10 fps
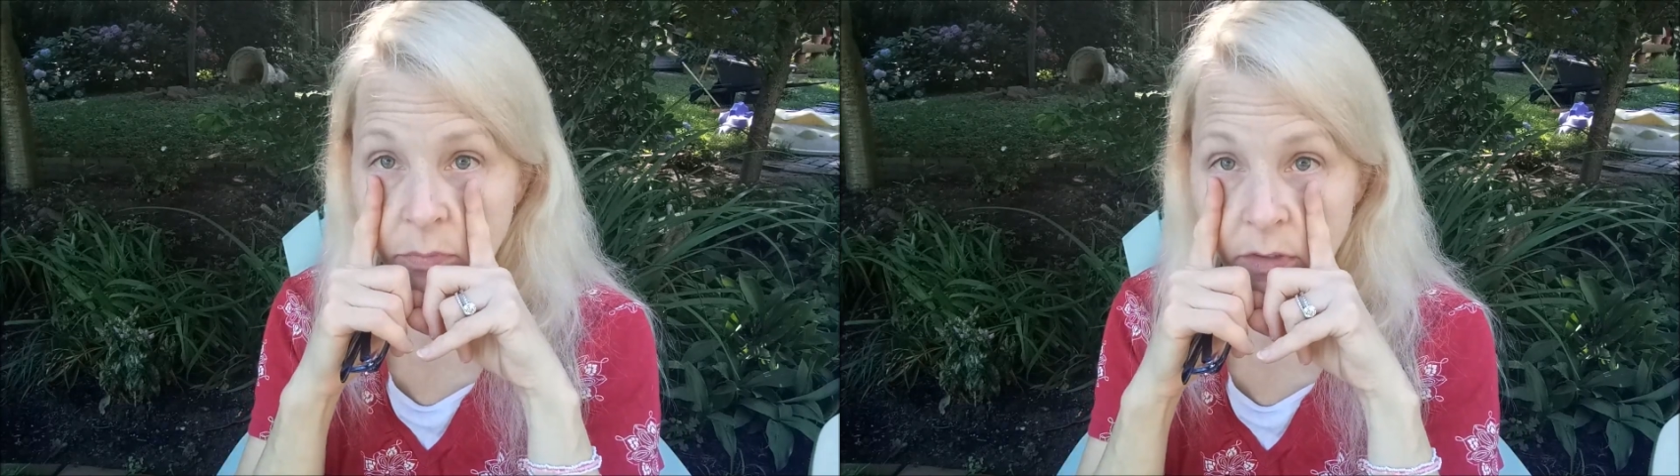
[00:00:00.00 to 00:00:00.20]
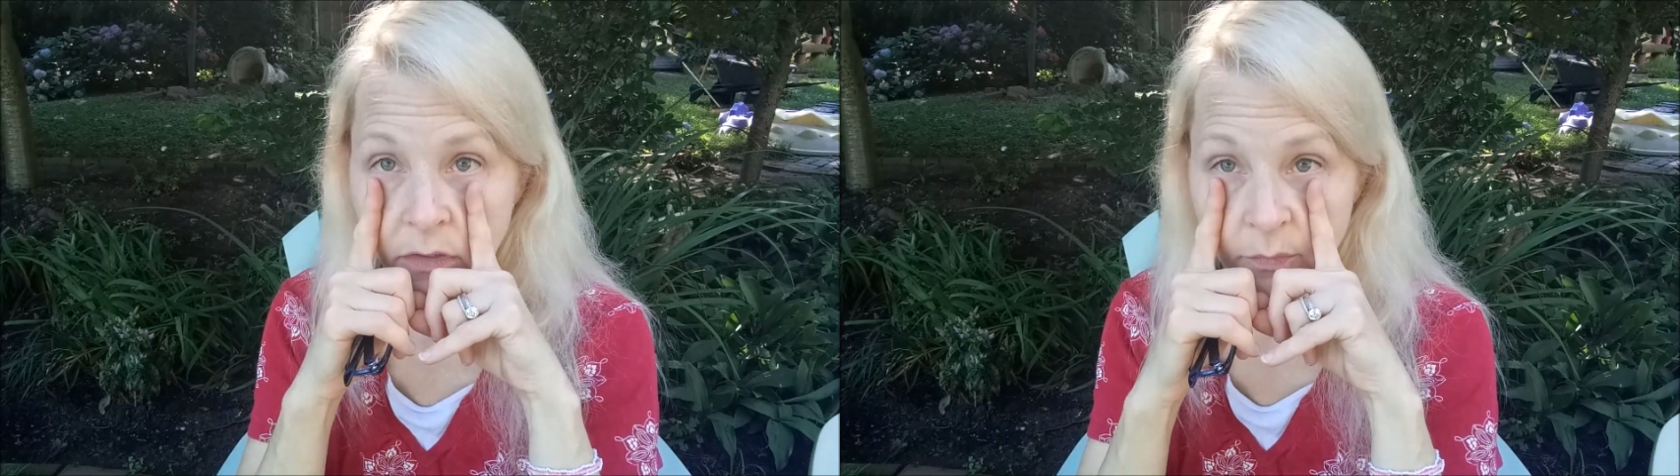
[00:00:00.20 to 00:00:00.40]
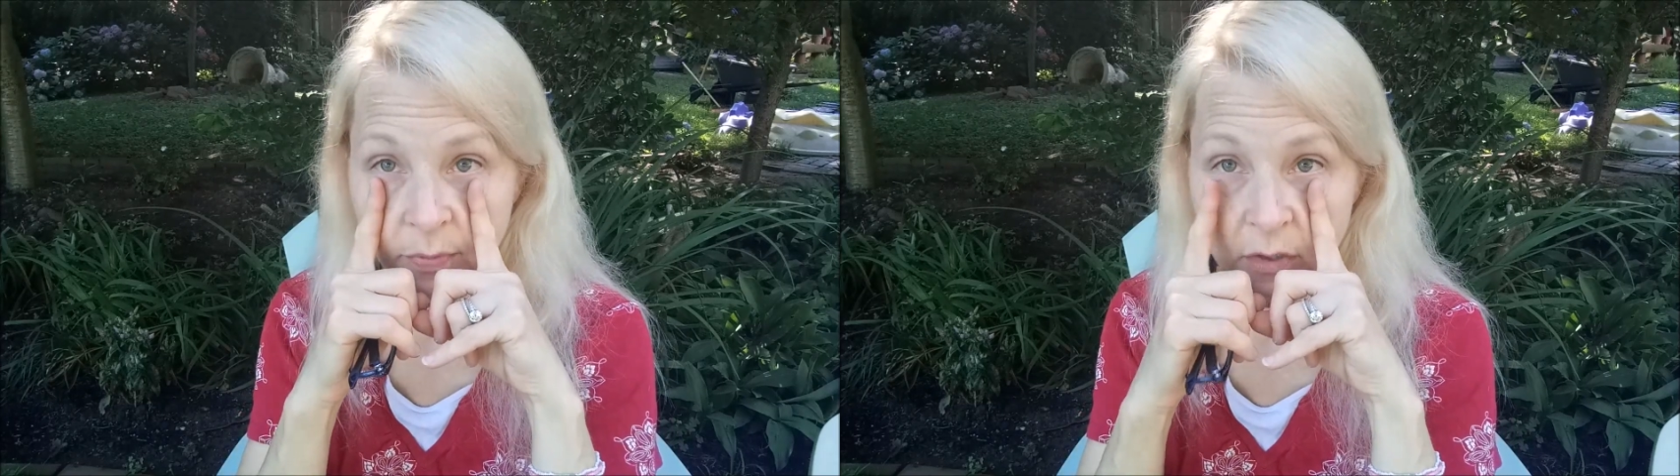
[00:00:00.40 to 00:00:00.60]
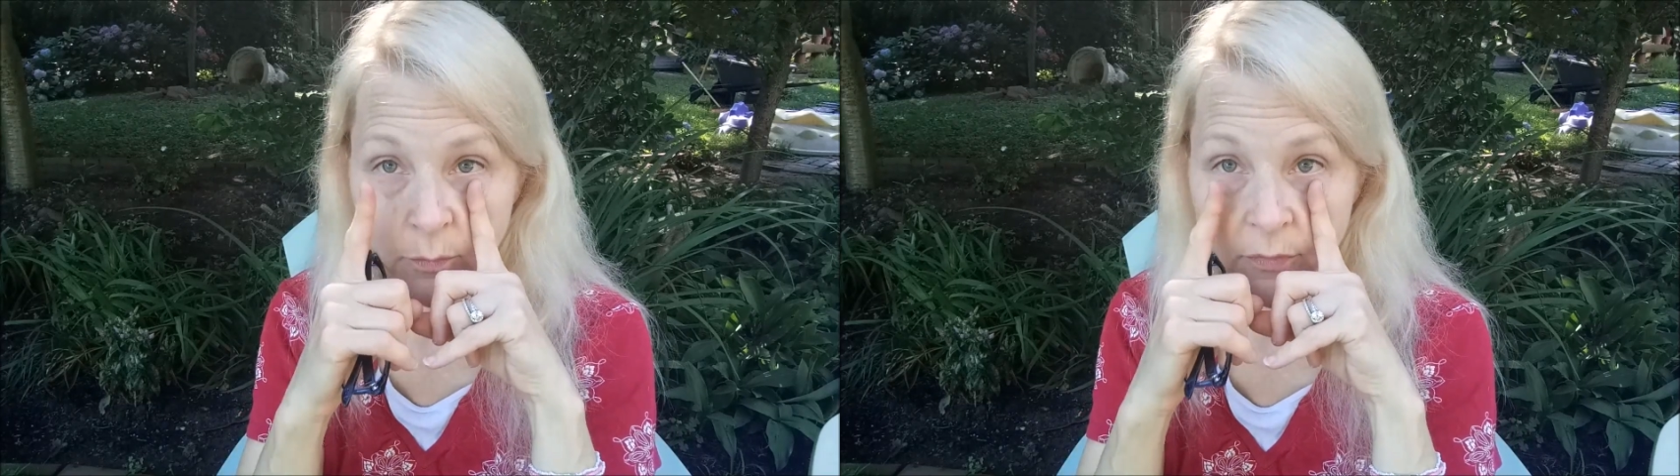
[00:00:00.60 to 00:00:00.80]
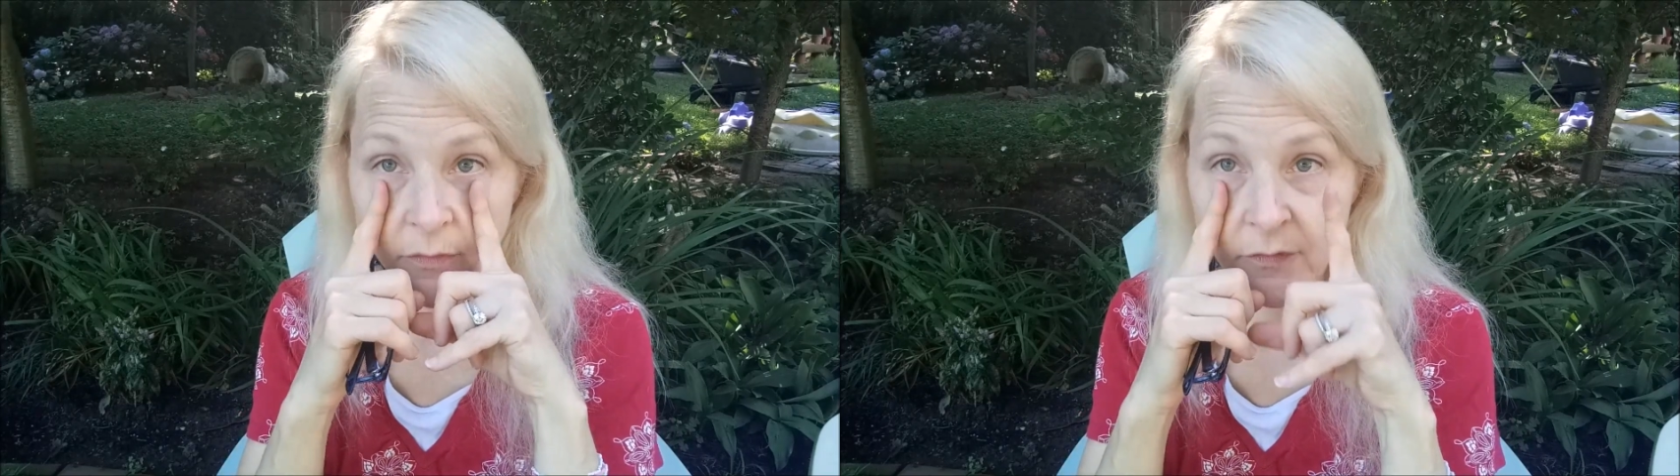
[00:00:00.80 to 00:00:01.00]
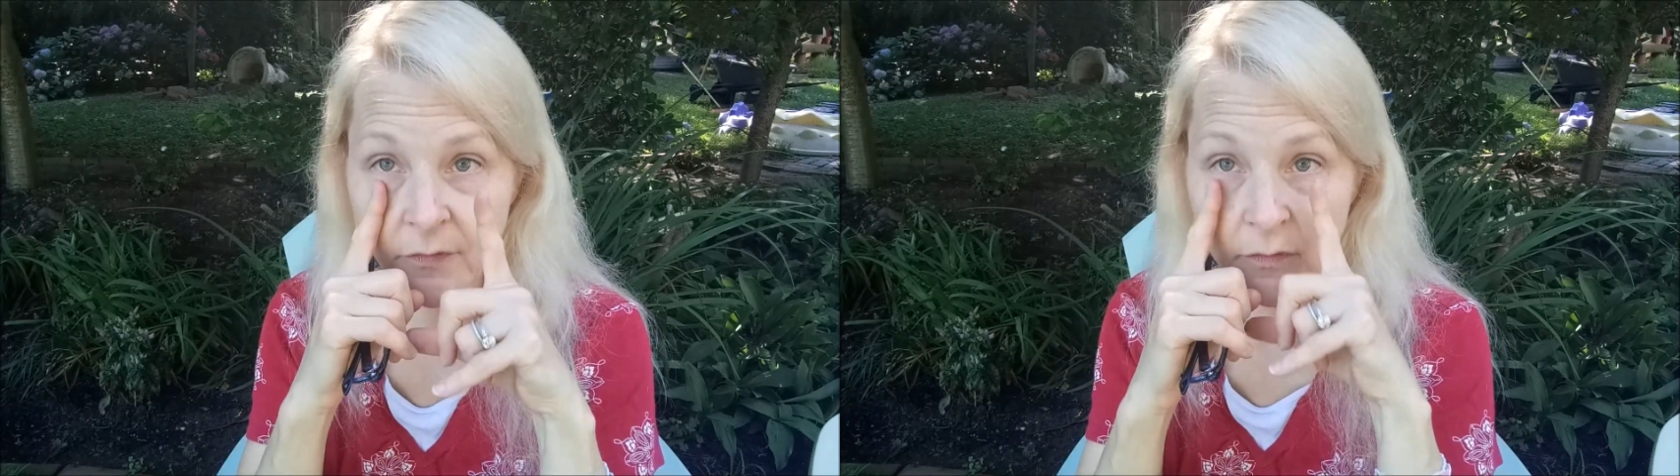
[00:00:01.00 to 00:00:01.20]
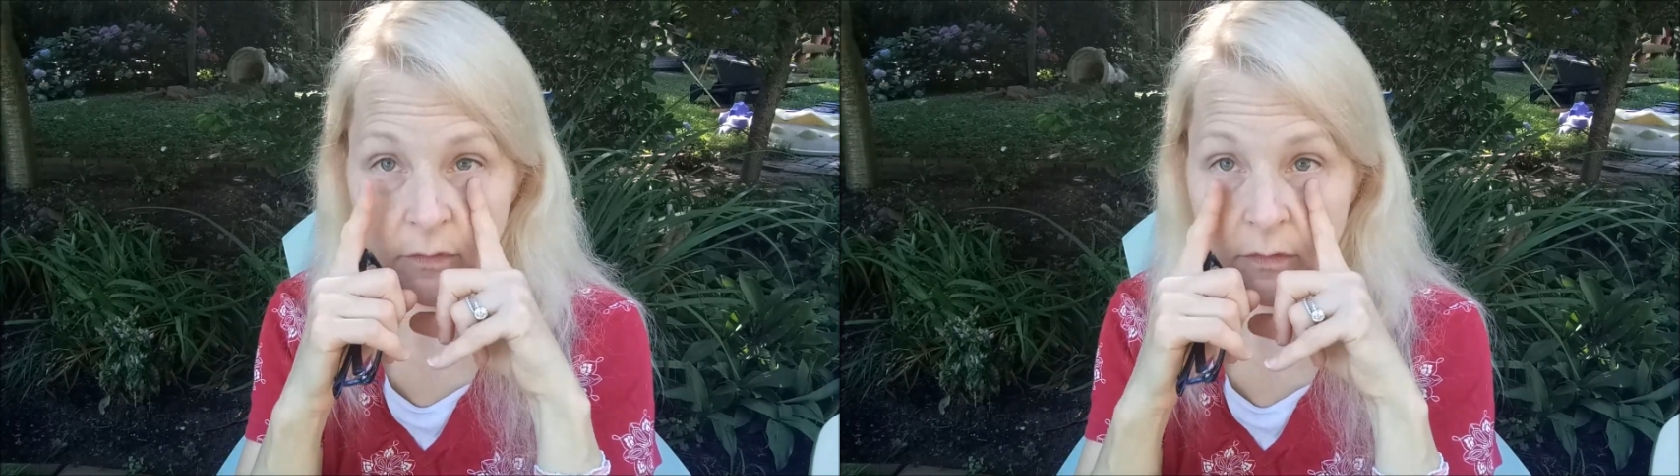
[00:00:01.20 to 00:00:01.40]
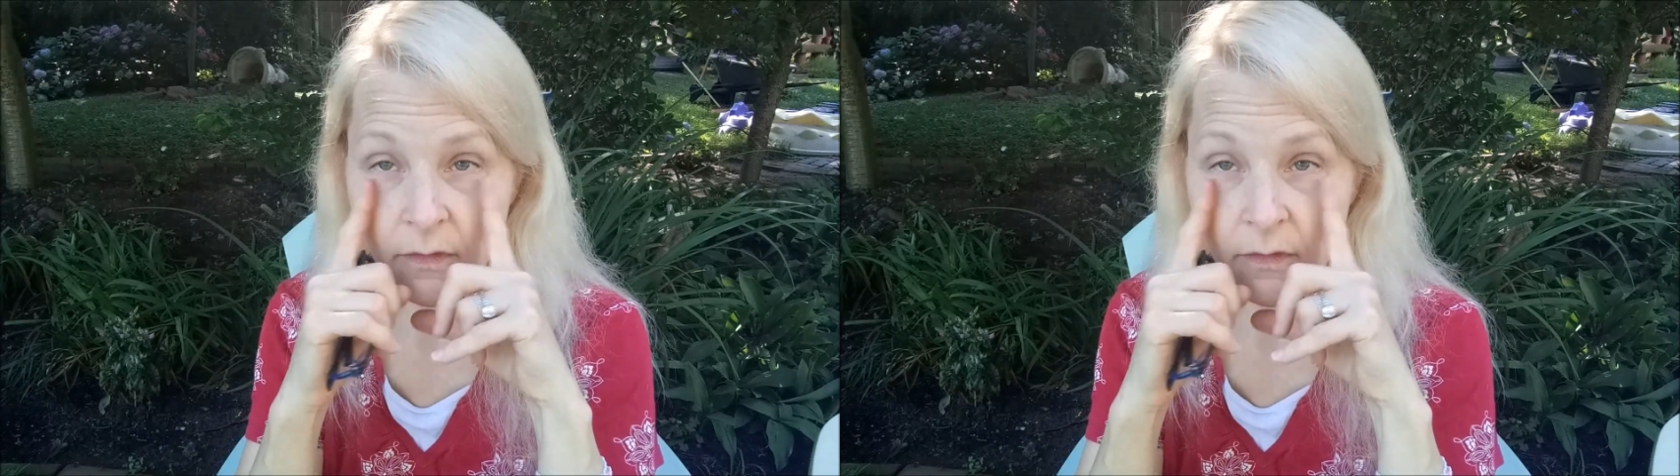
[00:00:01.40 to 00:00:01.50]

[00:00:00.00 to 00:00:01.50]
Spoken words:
between your pupils,